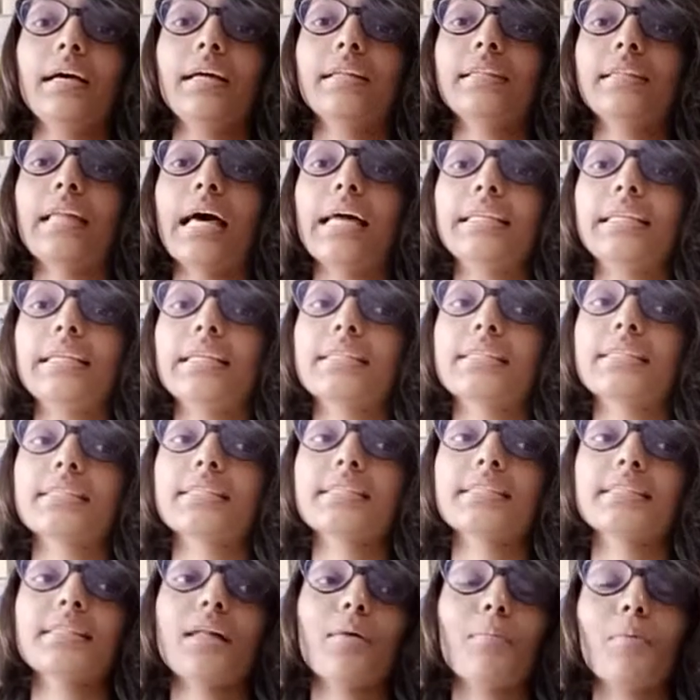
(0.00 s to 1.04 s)
That is,
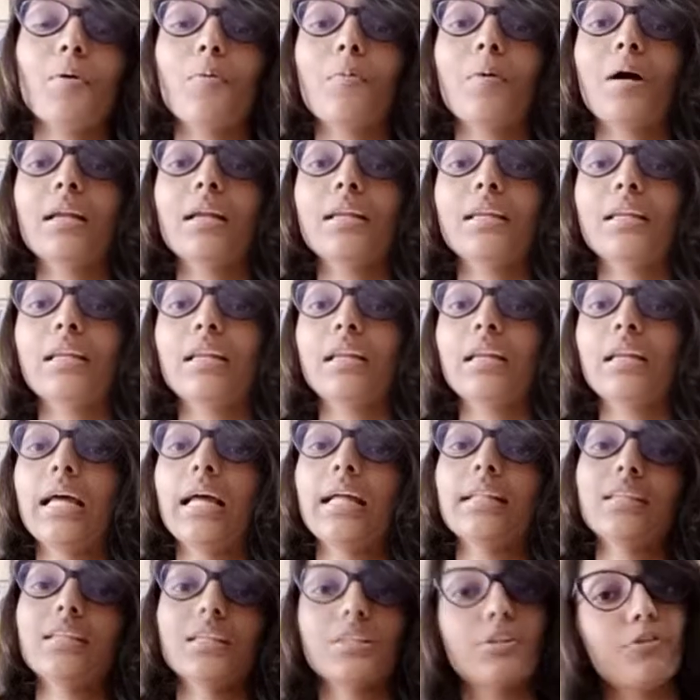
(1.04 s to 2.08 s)
number one,
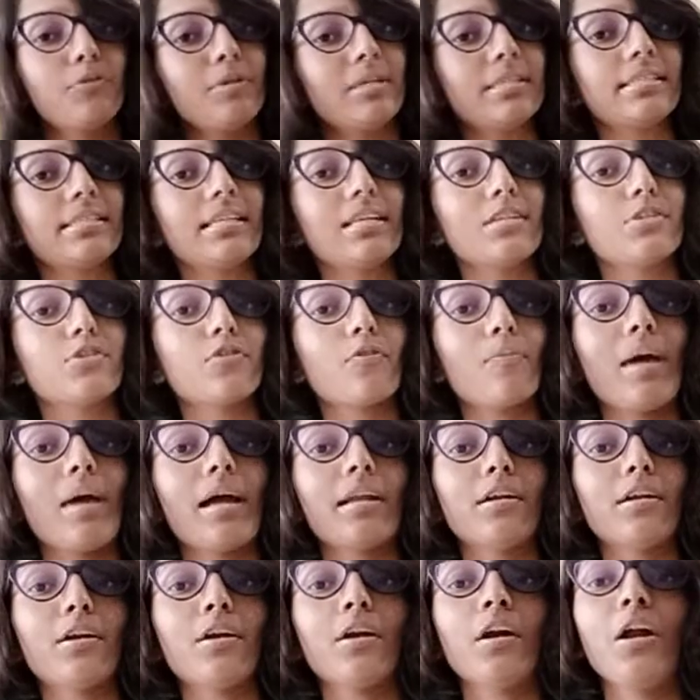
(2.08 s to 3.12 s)
the three states of
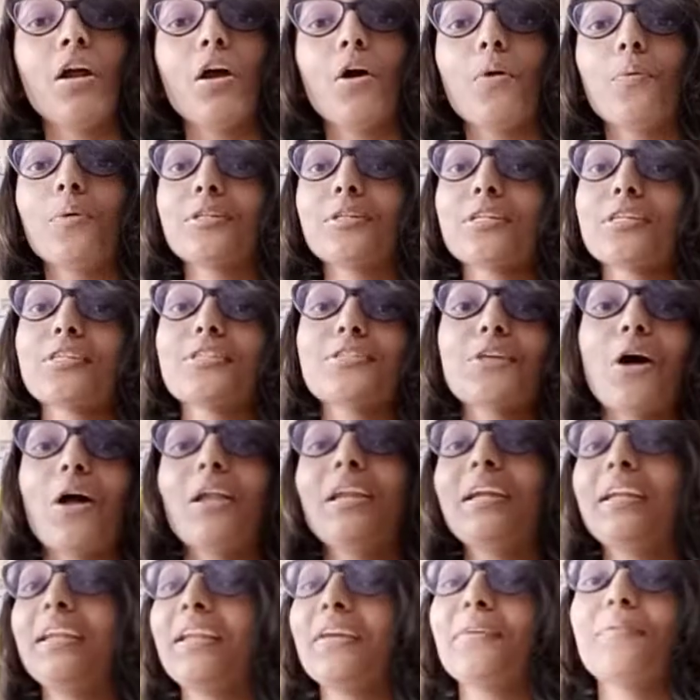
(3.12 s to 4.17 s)
matter, which is
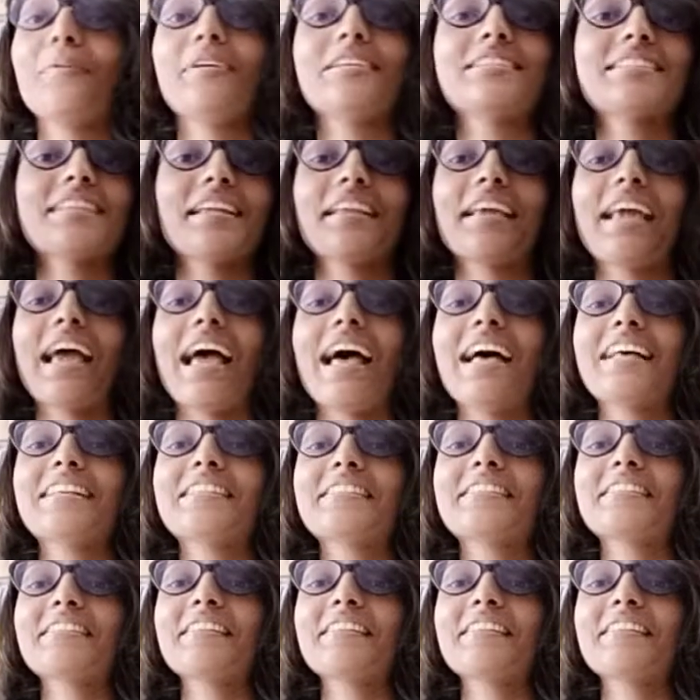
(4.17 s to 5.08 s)
solid, liquids and gas.